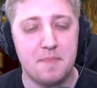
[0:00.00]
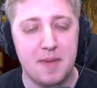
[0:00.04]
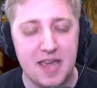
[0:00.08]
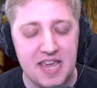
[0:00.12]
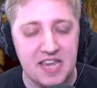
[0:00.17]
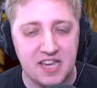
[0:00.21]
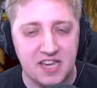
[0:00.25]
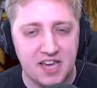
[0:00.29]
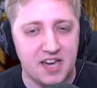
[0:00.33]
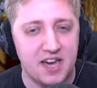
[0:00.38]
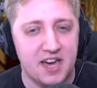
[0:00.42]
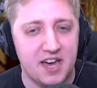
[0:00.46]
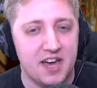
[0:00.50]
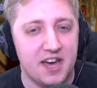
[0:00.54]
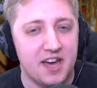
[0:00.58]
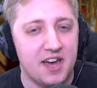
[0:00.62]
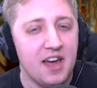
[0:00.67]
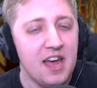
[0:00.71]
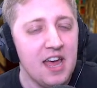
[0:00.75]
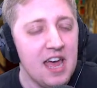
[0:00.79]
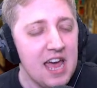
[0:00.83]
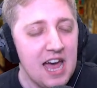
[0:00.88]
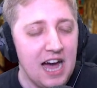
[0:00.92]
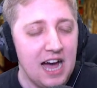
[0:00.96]
Maker.
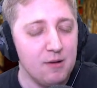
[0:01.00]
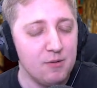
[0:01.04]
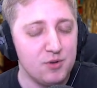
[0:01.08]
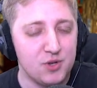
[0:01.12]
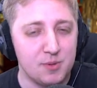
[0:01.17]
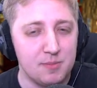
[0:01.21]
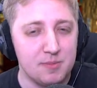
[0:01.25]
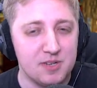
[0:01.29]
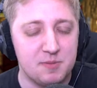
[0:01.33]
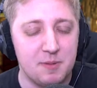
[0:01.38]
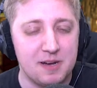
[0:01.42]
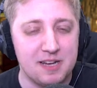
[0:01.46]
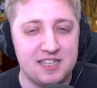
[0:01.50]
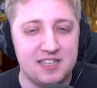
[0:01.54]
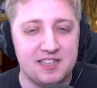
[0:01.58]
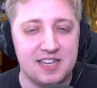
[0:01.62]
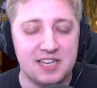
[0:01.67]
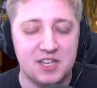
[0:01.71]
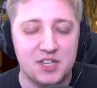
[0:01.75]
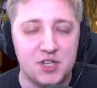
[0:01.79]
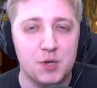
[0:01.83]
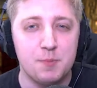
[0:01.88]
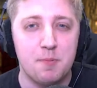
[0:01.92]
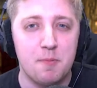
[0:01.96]
I was almost about to
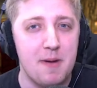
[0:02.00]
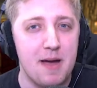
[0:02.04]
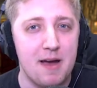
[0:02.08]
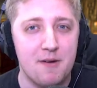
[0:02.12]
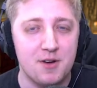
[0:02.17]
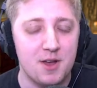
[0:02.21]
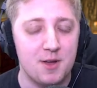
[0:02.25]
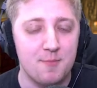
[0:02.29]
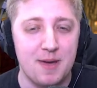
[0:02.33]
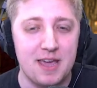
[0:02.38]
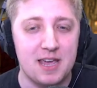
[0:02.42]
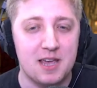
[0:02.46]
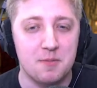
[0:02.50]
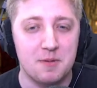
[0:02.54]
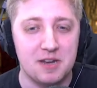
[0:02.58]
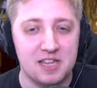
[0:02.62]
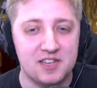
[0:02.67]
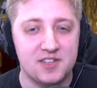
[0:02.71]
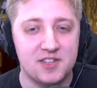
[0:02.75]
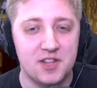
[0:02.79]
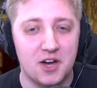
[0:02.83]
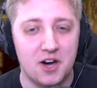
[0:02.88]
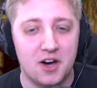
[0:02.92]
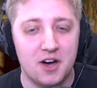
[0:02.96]
say Super Mario Maker, but
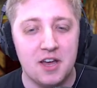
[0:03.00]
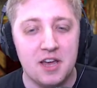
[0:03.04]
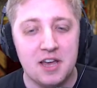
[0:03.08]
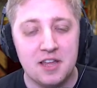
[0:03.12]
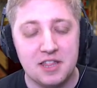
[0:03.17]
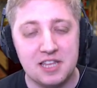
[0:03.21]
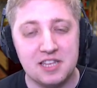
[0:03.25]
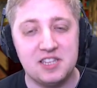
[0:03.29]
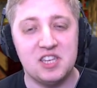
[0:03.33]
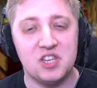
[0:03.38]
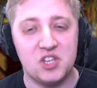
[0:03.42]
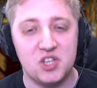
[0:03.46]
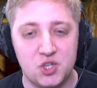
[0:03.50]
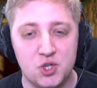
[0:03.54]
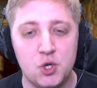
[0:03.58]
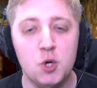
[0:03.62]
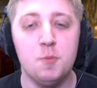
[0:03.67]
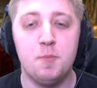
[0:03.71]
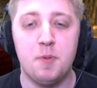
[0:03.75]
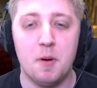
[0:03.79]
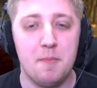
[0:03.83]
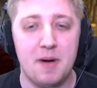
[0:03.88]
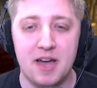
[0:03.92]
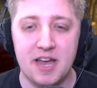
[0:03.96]
it's not. This is
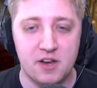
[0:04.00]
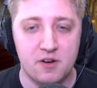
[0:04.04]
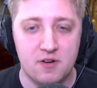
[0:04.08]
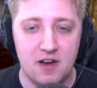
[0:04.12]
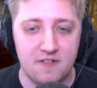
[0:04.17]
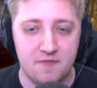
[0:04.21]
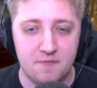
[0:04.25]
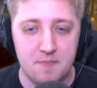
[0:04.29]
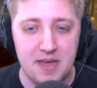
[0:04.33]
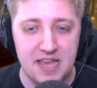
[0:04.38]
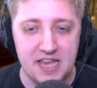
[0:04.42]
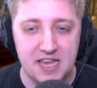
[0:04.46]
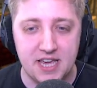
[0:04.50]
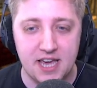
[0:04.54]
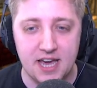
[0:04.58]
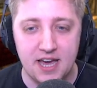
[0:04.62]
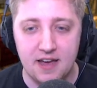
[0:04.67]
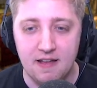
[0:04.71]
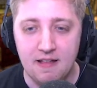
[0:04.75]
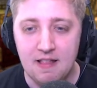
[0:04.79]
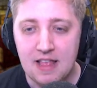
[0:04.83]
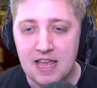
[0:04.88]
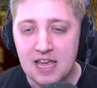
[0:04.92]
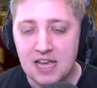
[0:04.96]
Super Minecraft
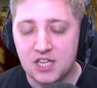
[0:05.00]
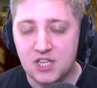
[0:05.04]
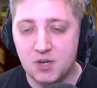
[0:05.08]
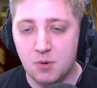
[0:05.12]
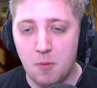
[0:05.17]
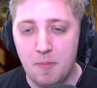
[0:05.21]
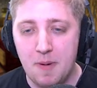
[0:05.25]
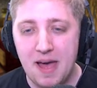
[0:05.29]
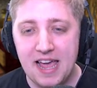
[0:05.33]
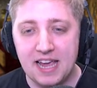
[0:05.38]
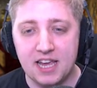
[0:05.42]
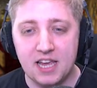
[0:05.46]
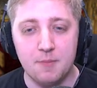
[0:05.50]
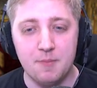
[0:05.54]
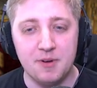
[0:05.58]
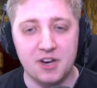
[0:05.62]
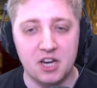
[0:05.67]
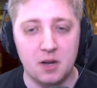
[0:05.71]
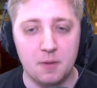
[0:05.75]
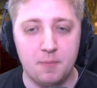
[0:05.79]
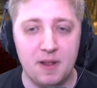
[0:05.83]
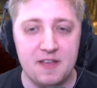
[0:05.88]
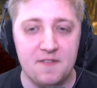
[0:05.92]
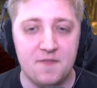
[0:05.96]
Maker. So we're back, and we're
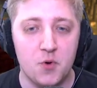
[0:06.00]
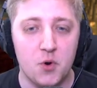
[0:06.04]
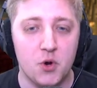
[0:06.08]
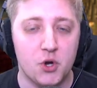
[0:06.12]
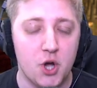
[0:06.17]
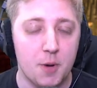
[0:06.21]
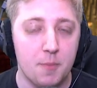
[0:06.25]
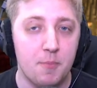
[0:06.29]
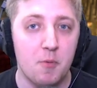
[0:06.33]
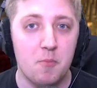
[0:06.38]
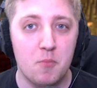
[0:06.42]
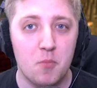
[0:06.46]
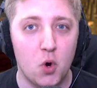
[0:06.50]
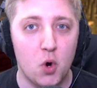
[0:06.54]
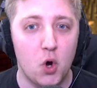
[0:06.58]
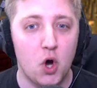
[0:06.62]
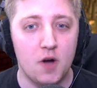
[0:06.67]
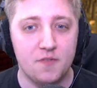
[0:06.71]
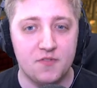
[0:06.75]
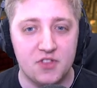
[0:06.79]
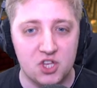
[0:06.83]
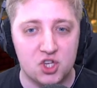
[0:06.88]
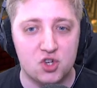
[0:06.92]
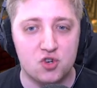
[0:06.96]
going to play for a couple more
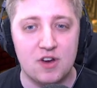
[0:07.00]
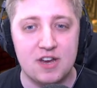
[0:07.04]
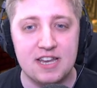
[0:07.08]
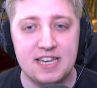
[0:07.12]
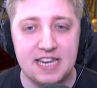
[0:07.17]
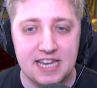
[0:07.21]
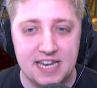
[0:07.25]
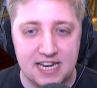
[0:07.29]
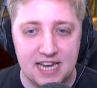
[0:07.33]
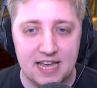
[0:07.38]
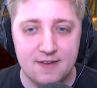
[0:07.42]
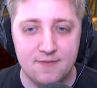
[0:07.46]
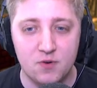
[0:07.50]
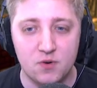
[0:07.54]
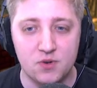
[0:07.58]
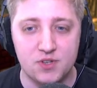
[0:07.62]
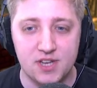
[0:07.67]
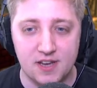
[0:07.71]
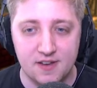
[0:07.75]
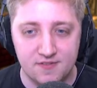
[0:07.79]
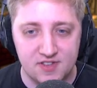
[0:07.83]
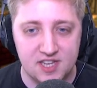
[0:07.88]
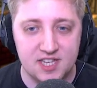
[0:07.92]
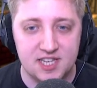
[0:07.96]
of the trending levels
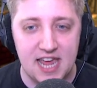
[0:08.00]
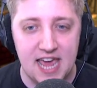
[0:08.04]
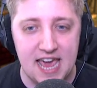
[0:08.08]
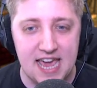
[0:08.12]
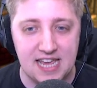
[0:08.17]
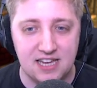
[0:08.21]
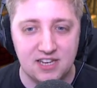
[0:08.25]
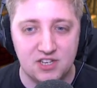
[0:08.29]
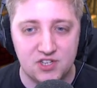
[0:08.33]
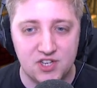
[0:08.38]
of today.